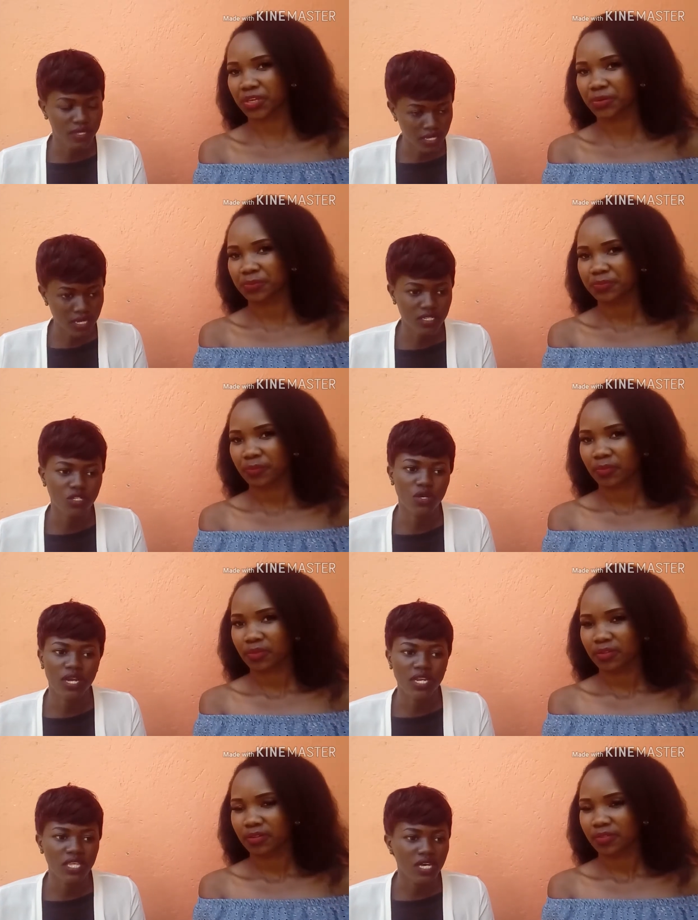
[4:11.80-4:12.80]
Speaker 1: you. Yes, you
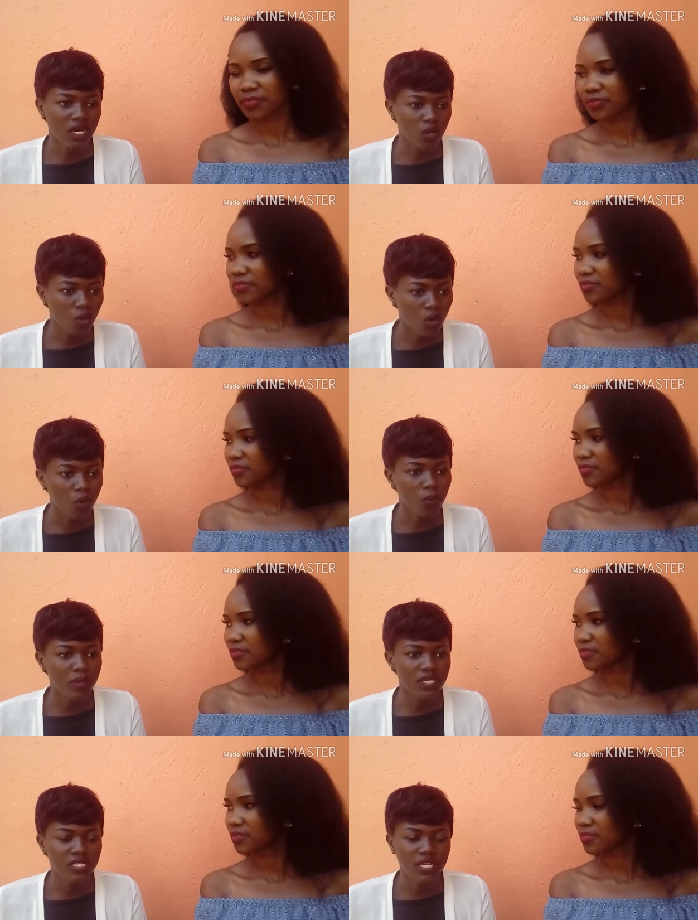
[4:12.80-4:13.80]
can either call
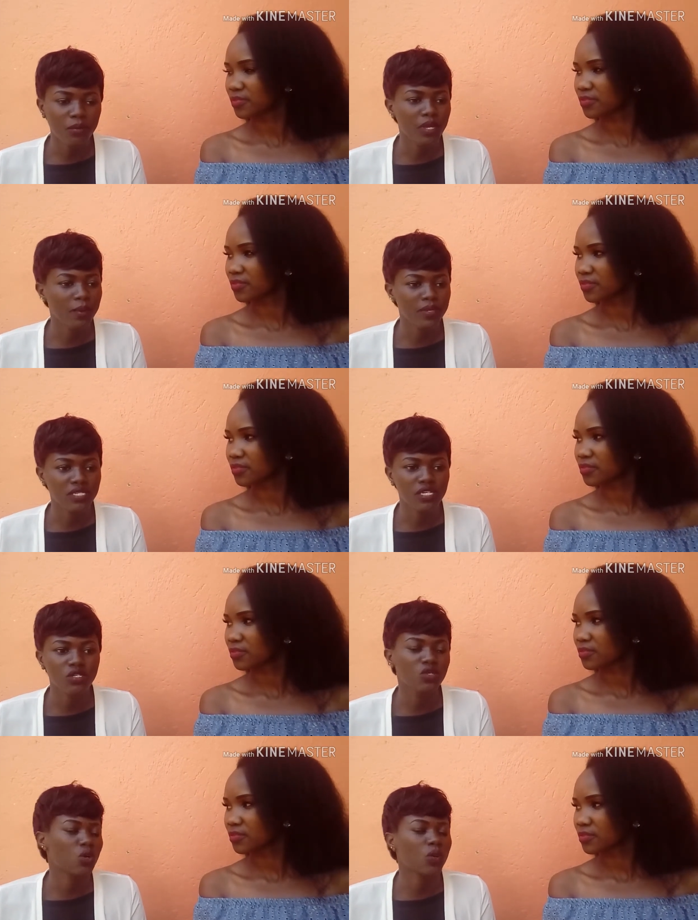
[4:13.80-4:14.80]
me, send me a
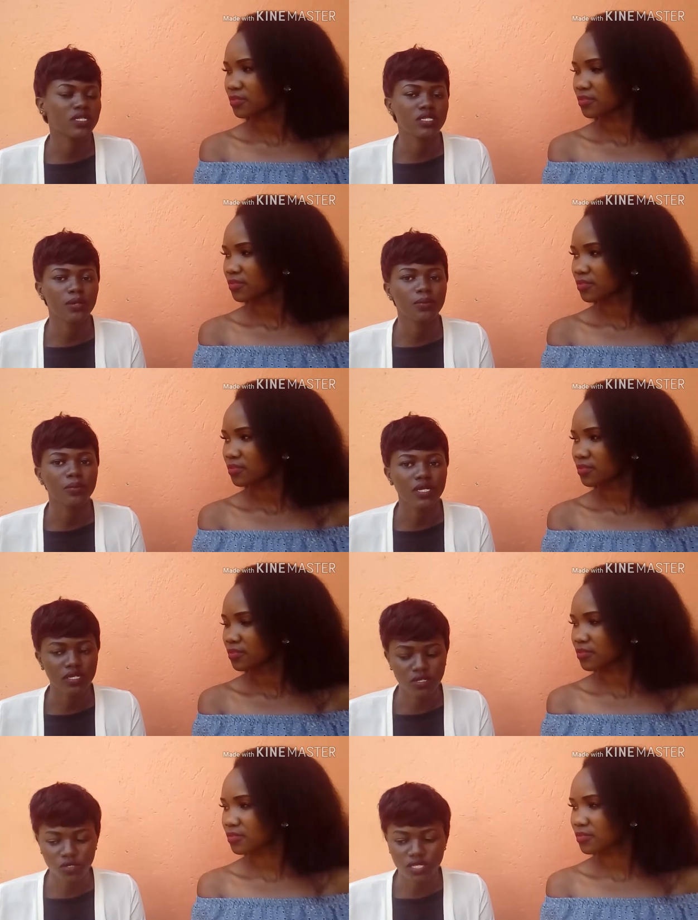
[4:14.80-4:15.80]
message, or WhatsApp me
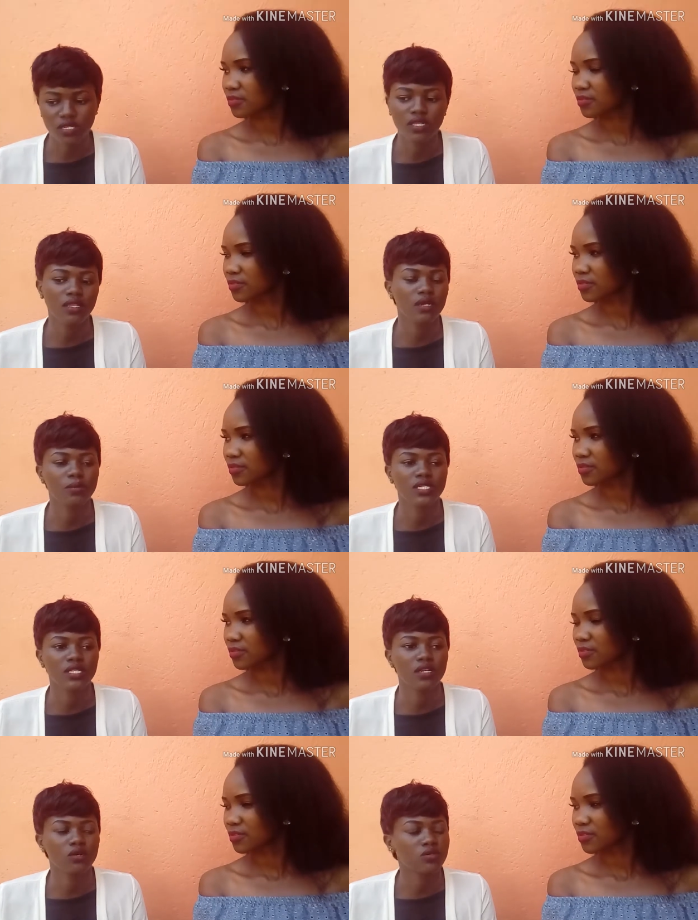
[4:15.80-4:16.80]
using the number
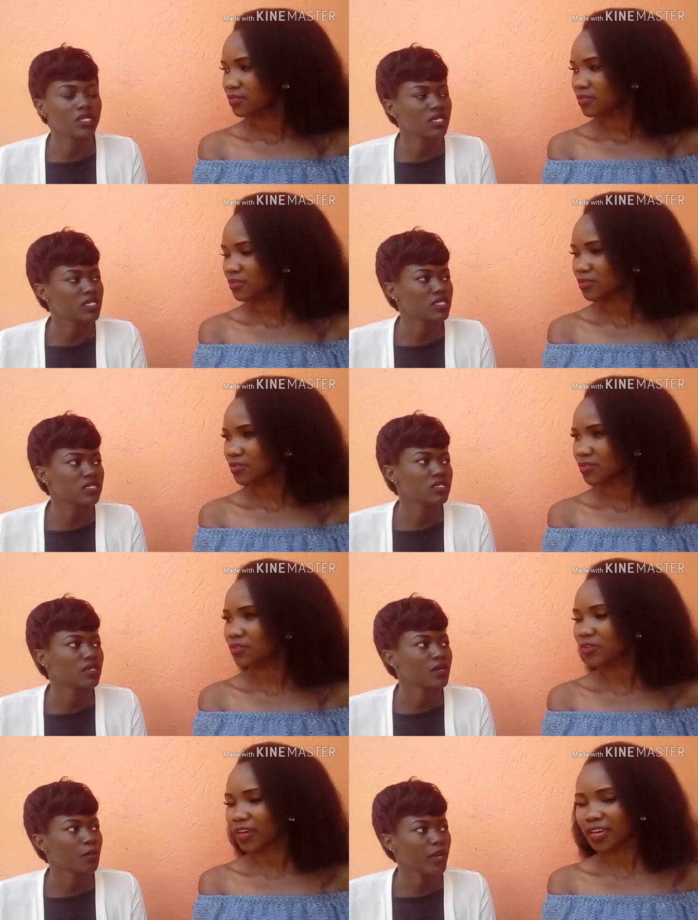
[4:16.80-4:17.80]

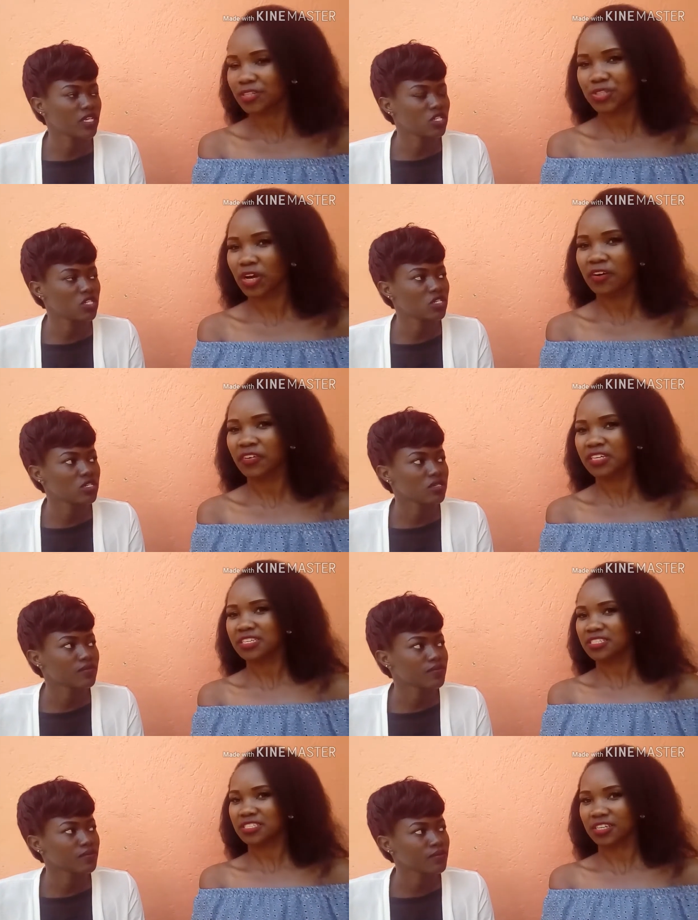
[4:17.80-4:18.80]
Speaker 2: Okay. Do you have any
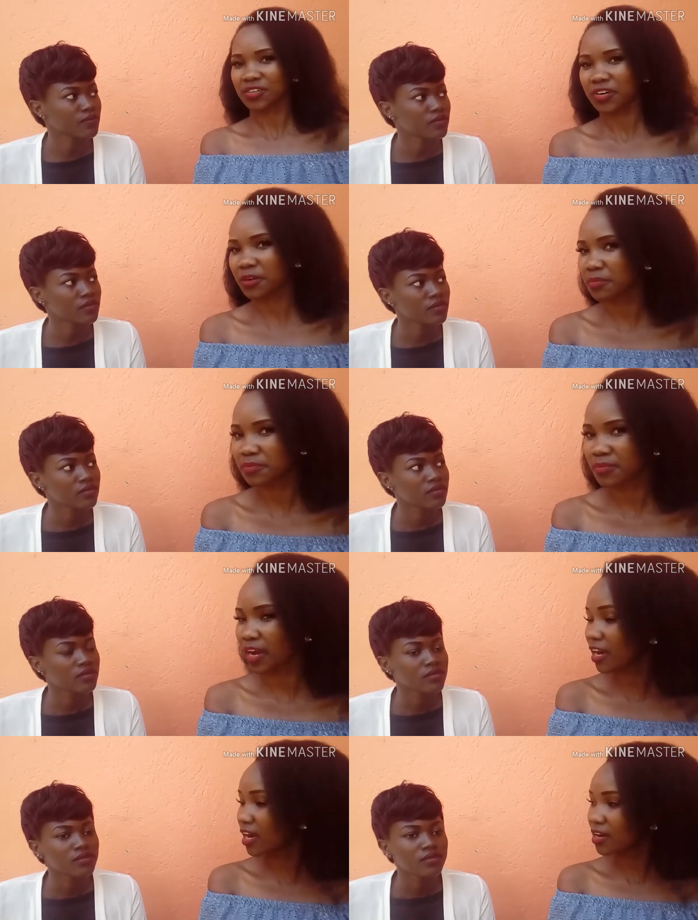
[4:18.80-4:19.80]
Instagram
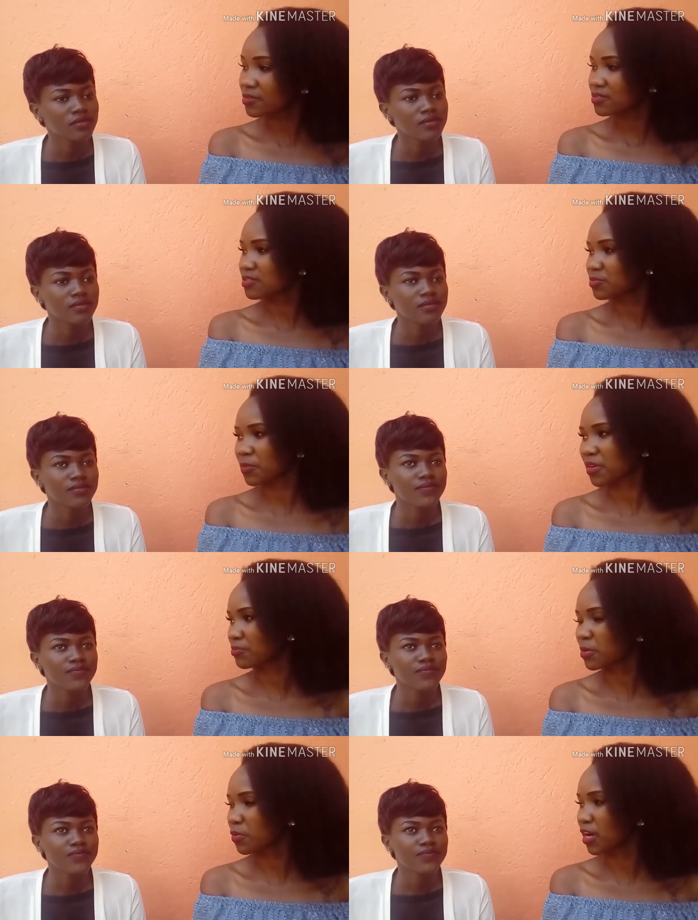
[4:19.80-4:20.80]
account? Maybe
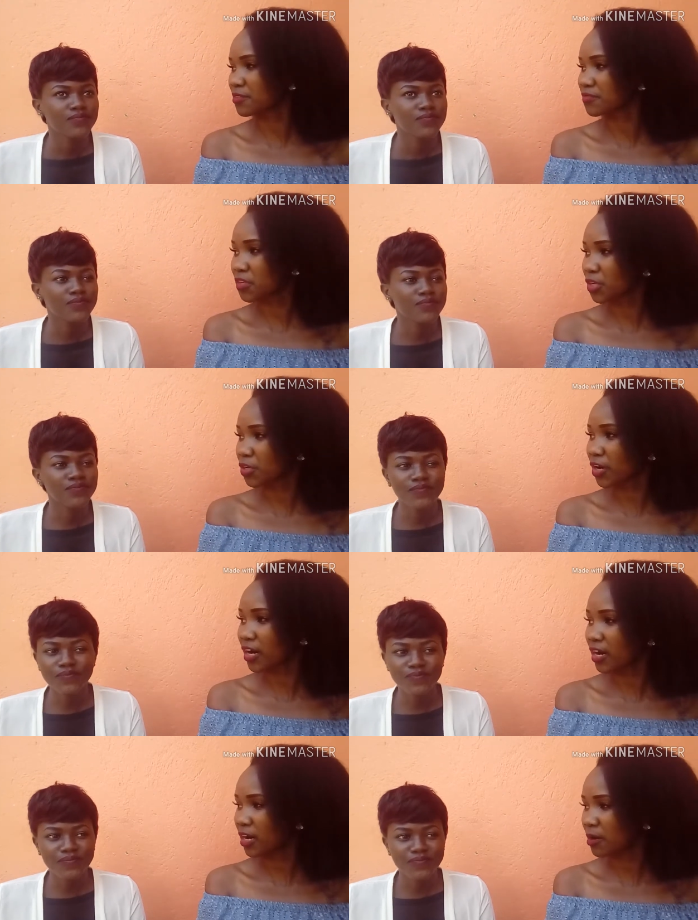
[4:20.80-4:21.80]
people can follow you
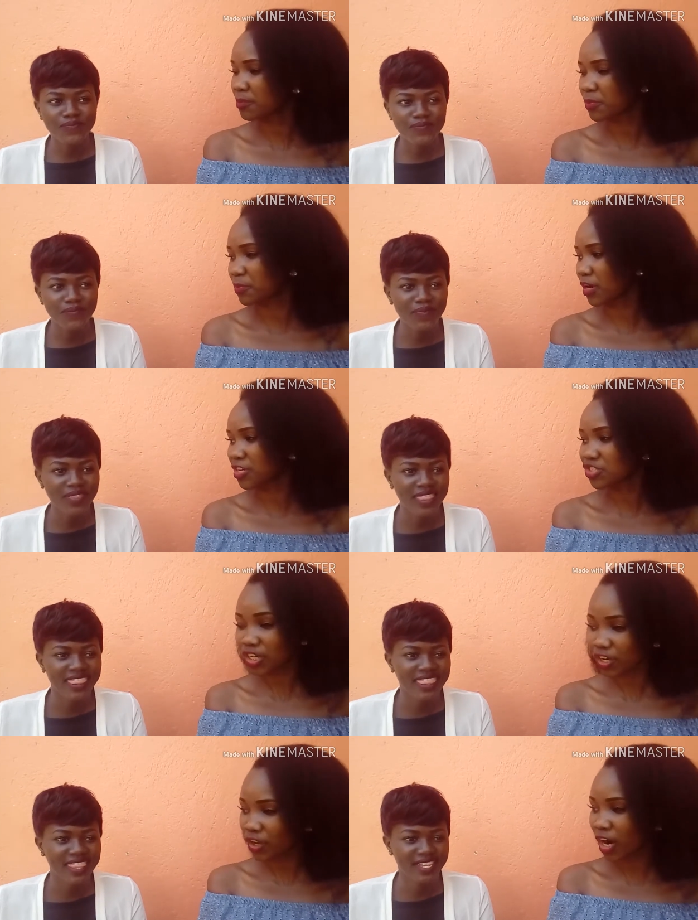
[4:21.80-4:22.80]
up, people can
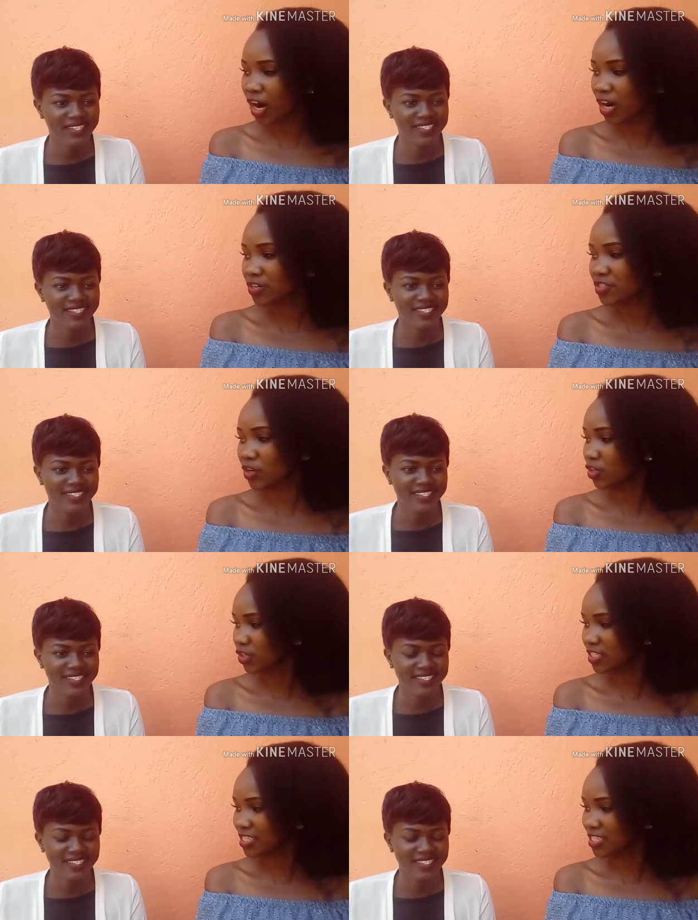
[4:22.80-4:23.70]
check you out, all your